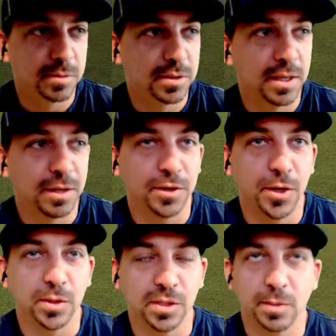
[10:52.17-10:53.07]
in here
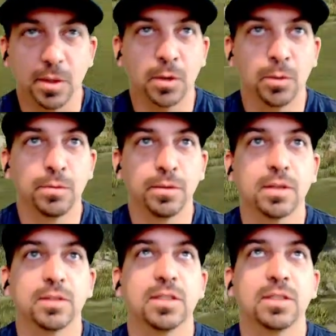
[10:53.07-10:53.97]
new is gonna be like, who the
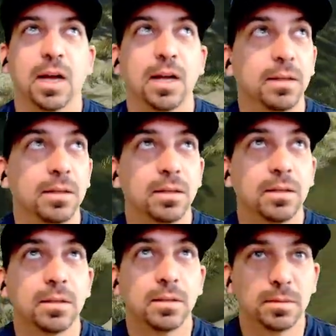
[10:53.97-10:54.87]
fuck is this guy?
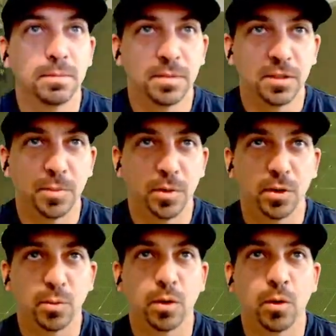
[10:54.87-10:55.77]
He's
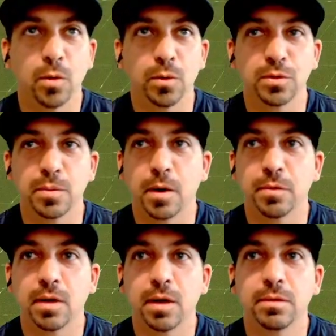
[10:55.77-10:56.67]
birdied 1 hole. It was a par
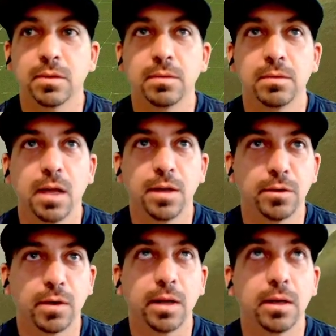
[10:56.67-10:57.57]
5. Yeah,
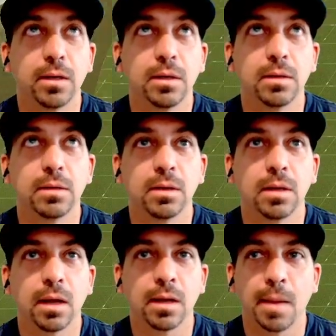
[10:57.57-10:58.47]
you're right.
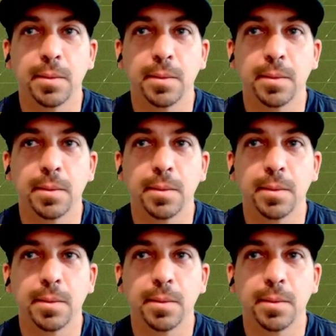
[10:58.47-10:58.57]
I mean, I